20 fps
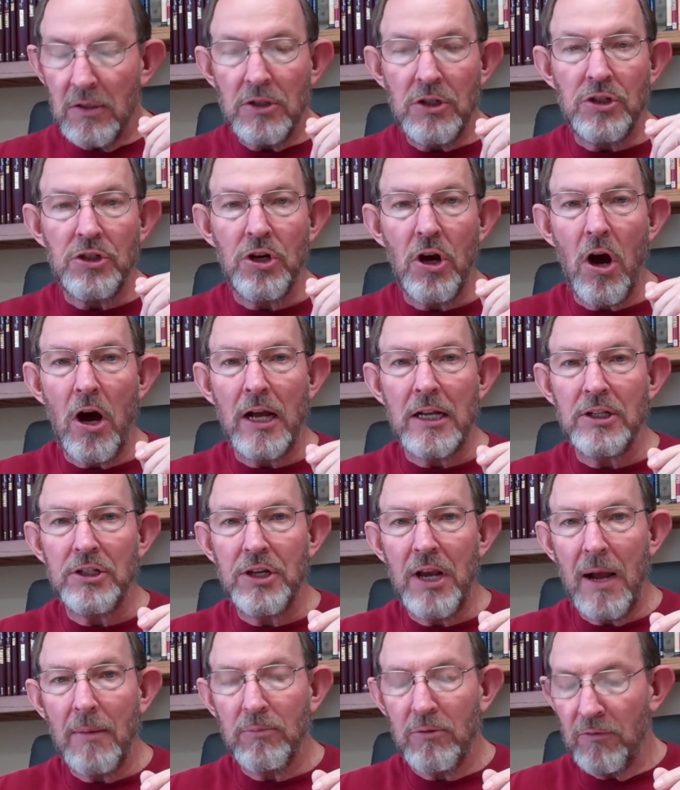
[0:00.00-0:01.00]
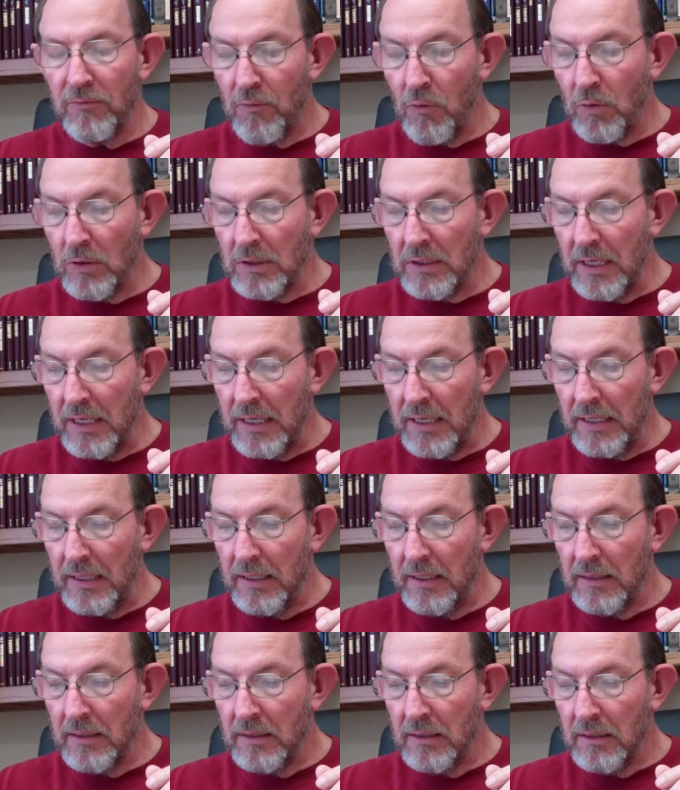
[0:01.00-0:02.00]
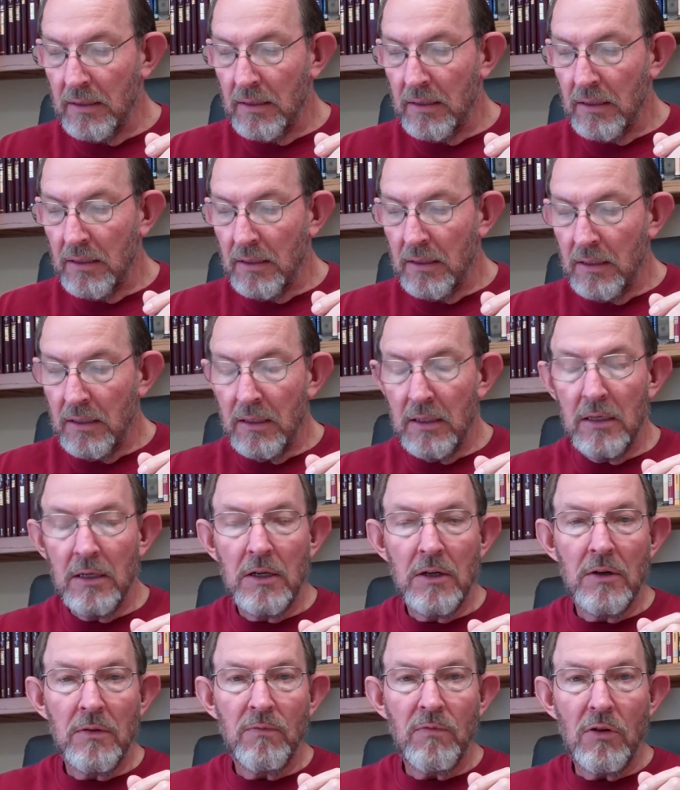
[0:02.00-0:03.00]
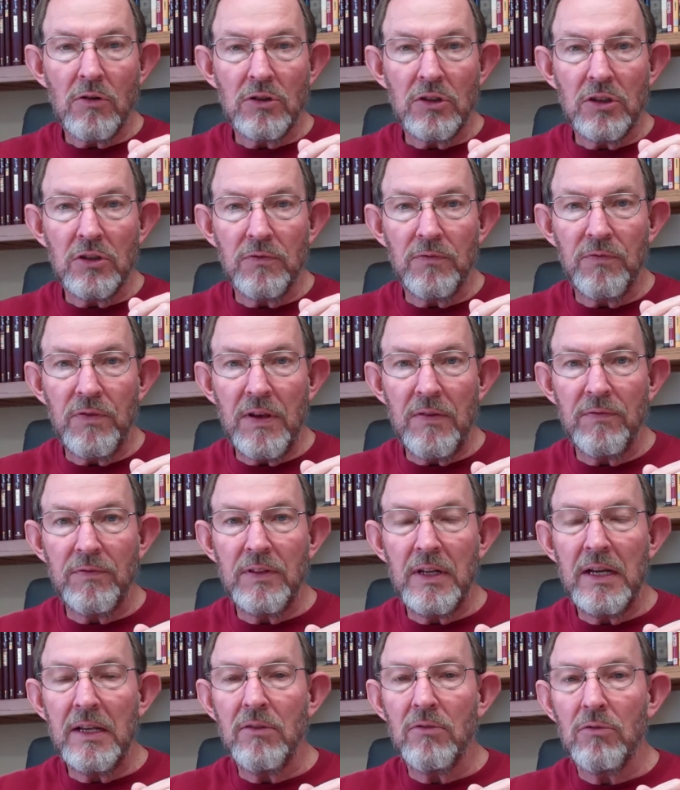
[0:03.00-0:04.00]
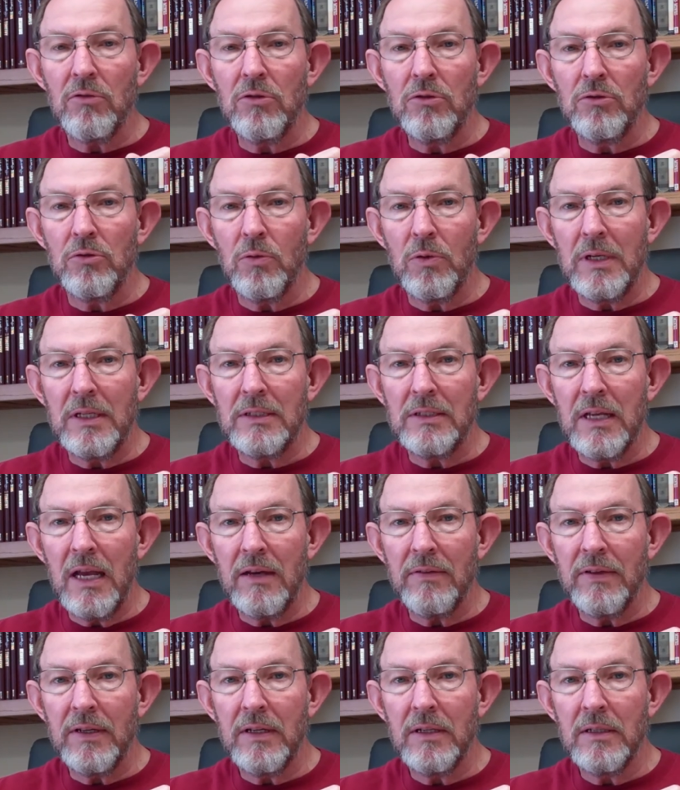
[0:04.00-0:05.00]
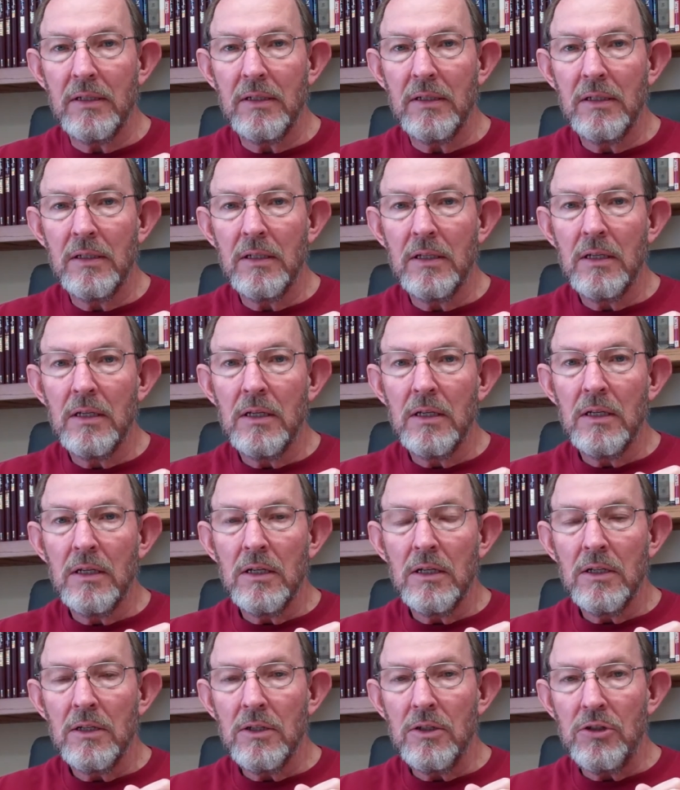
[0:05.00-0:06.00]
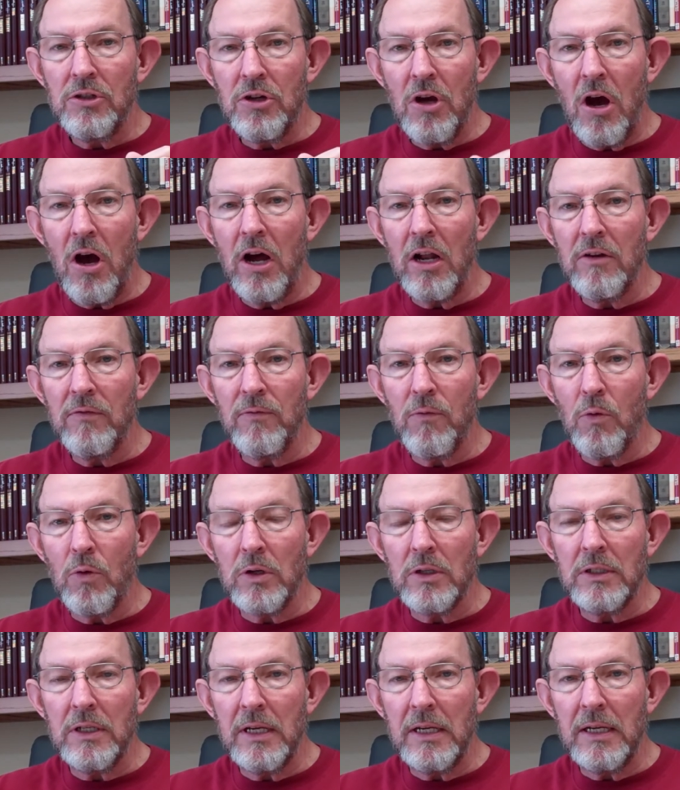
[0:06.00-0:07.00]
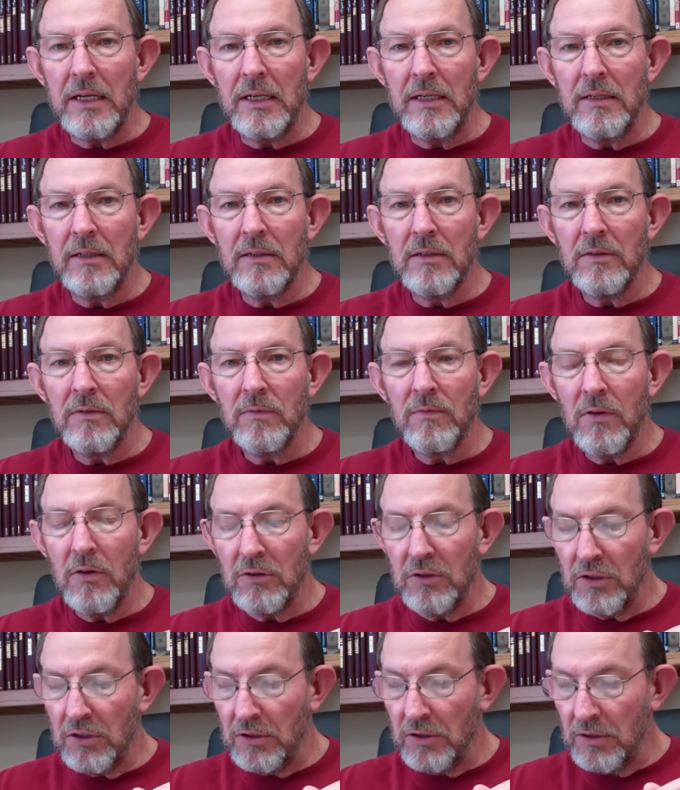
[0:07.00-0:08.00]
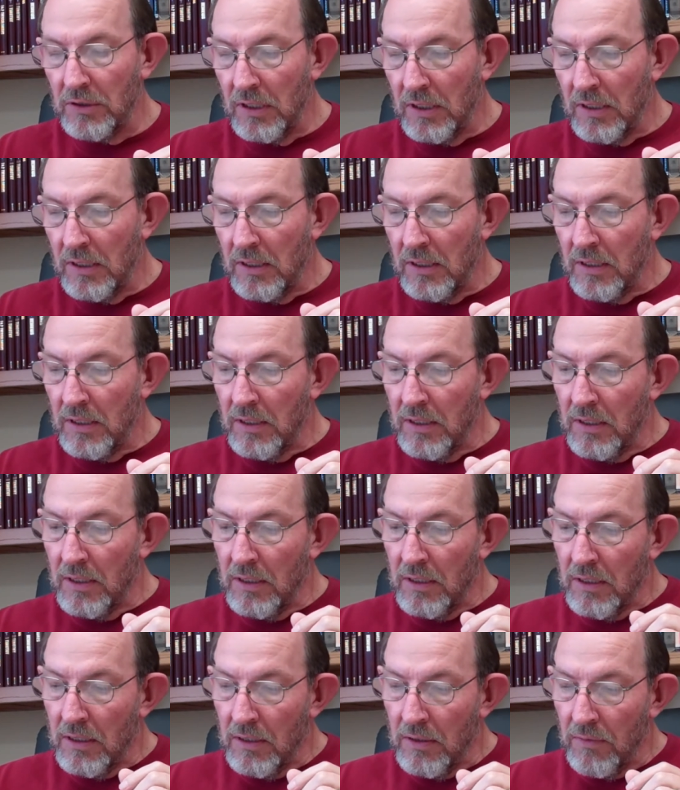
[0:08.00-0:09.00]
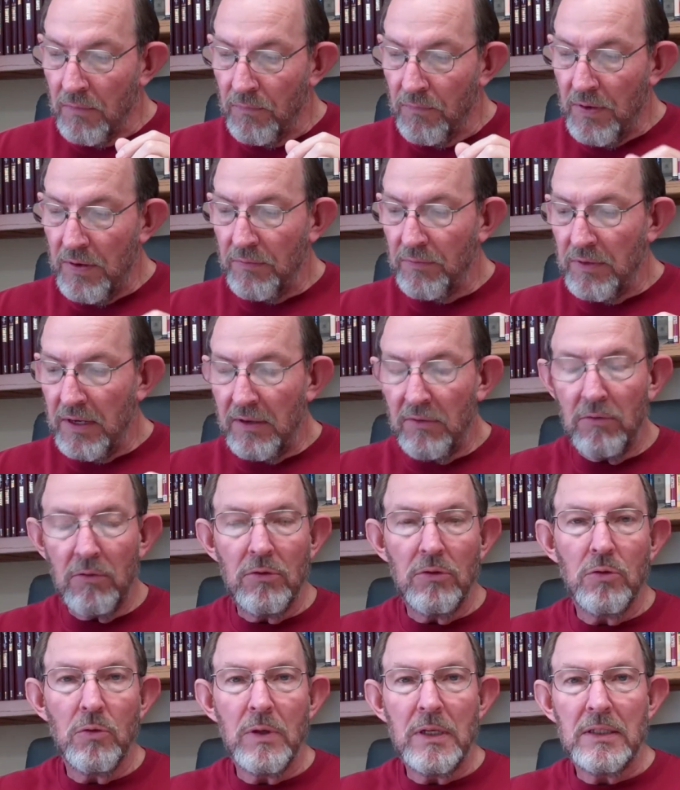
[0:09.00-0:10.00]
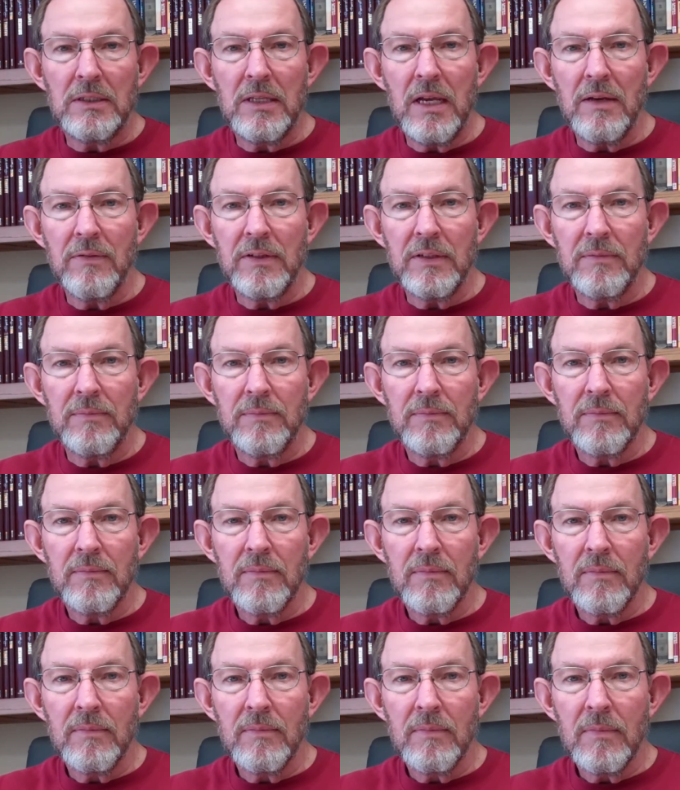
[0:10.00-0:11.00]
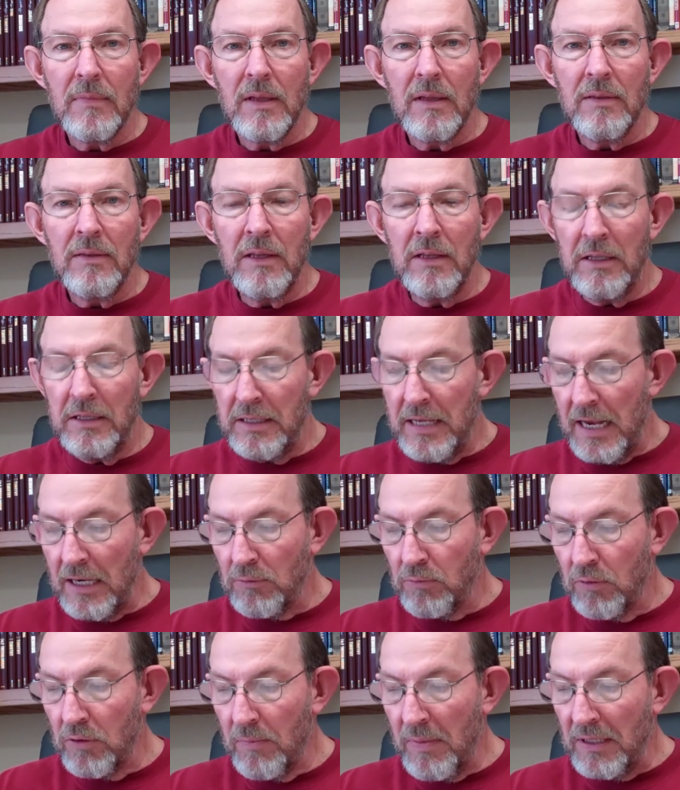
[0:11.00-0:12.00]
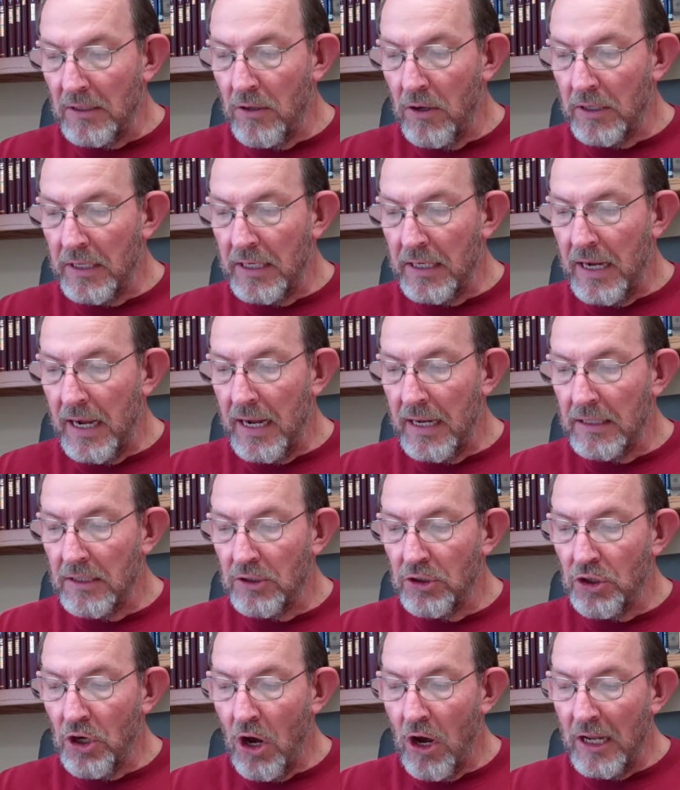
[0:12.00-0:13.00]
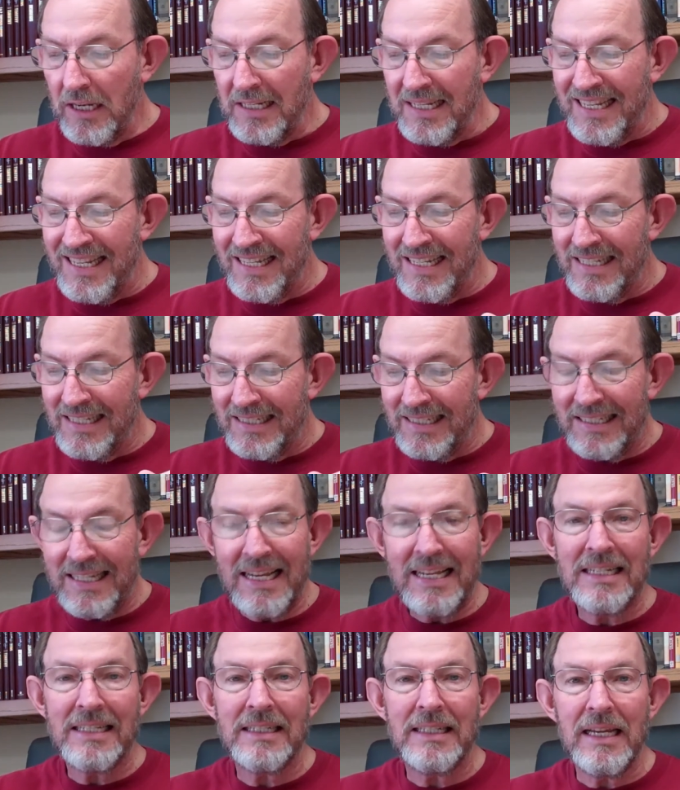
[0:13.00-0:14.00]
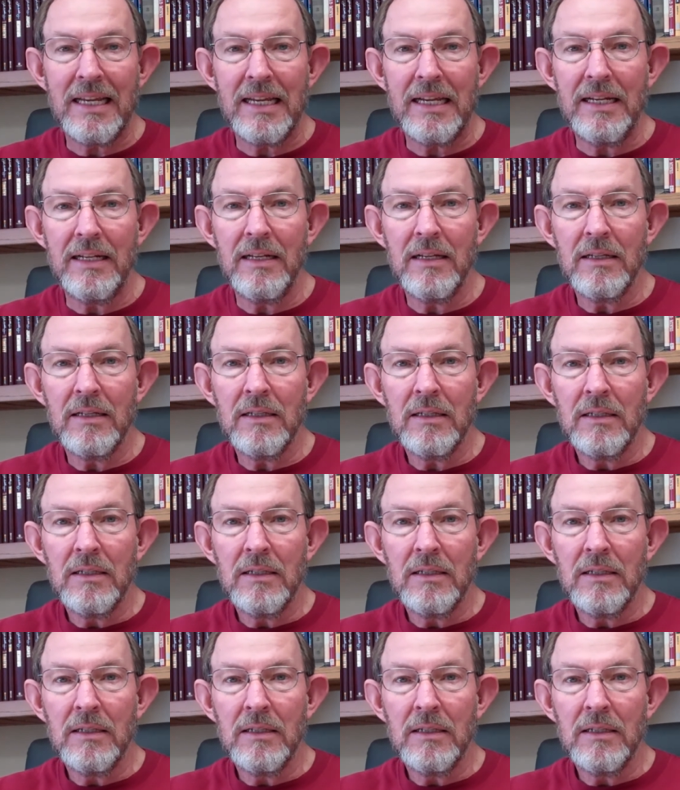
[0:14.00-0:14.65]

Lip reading: John chapter 14, verses 15 through 27. John 14, verses 15 through 27. Then the text we're going to be looking at, John 16,